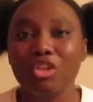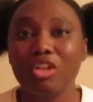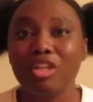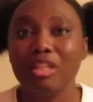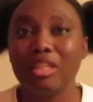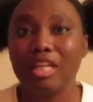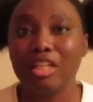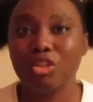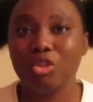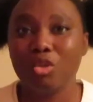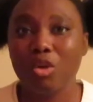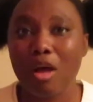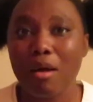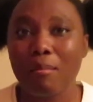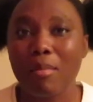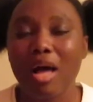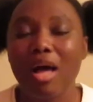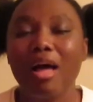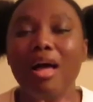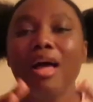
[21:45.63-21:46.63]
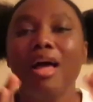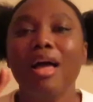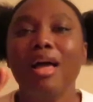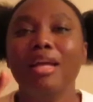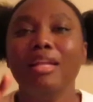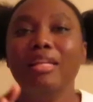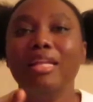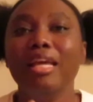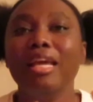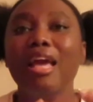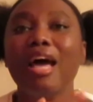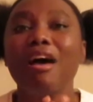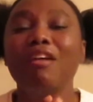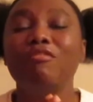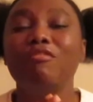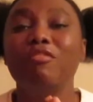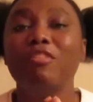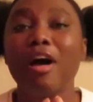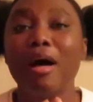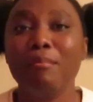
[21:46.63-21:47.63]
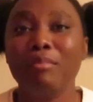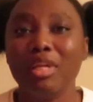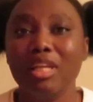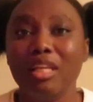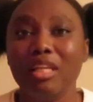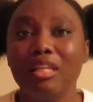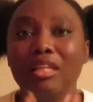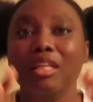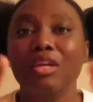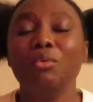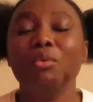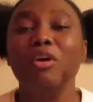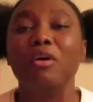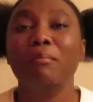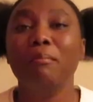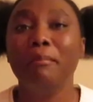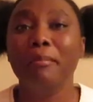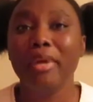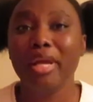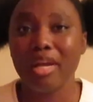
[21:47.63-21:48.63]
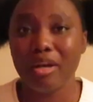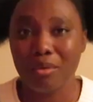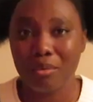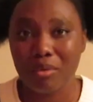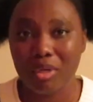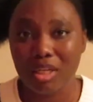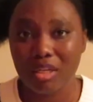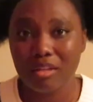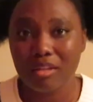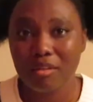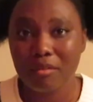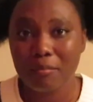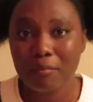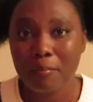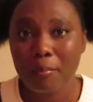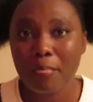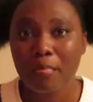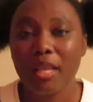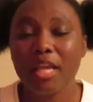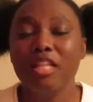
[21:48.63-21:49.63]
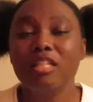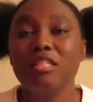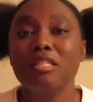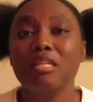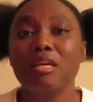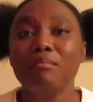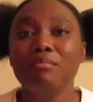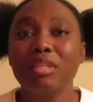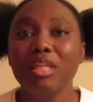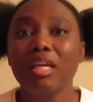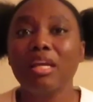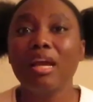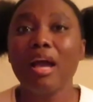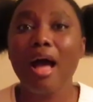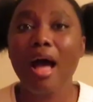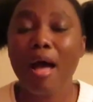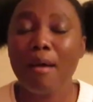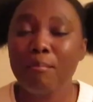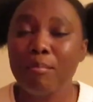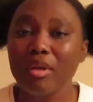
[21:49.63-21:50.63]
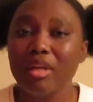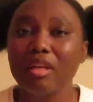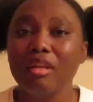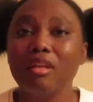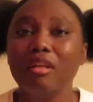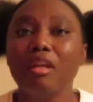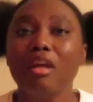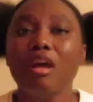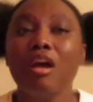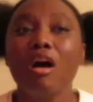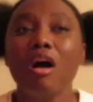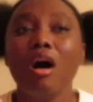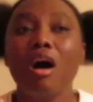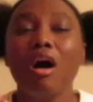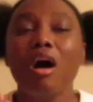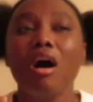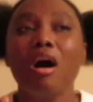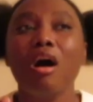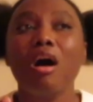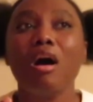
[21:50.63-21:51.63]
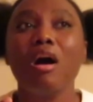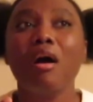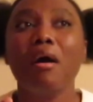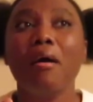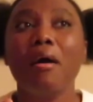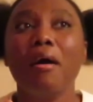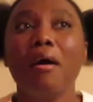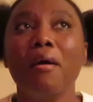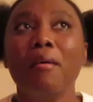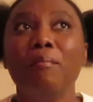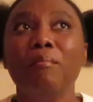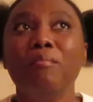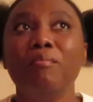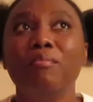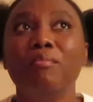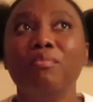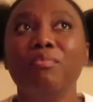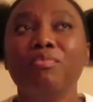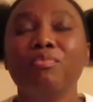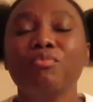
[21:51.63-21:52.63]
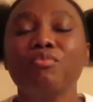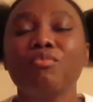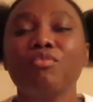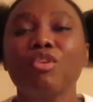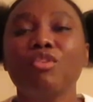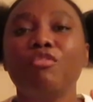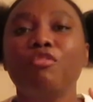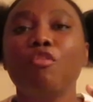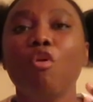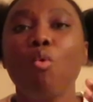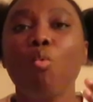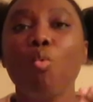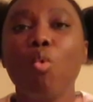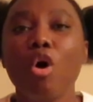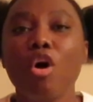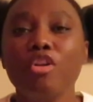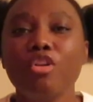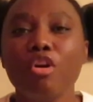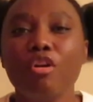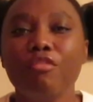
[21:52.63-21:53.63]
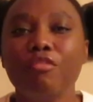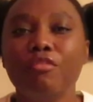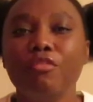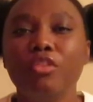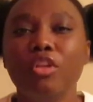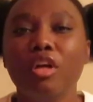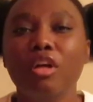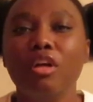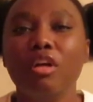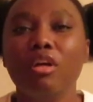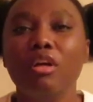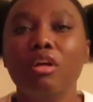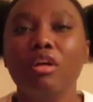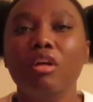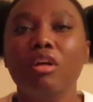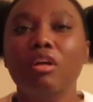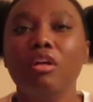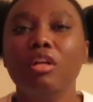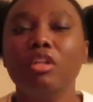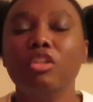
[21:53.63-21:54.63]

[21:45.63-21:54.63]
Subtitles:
on that drama, they have family, they were married, and something happened for one of the